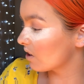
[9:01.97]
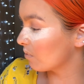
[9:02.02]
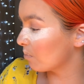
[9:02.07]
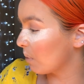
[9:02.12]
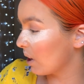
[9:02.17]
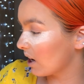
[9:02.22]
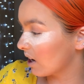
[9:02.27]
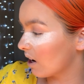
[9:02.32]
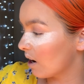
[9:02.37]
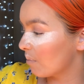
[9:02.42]
of
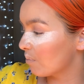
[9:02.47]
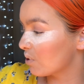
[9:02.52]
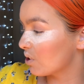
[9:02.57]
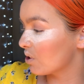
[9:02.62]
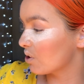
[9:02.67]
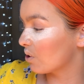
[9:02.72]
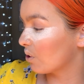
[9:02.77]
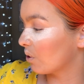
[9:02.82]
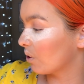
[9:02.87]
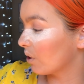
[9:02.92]
makeup
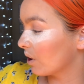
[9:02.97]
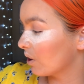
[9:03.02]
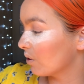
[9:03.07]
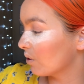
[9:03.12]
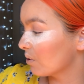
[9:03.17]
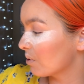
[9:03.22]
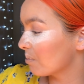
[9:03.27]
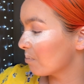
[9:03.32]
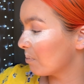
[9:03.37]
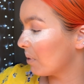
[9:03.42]

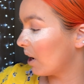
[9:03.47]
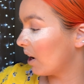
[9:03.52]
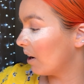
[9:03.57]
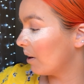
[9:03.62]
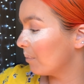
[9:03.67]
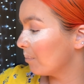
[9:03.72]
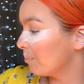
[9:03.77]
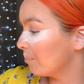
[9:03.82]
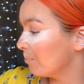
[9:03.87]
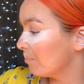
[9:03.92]
tutorials,
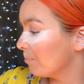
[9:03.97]
but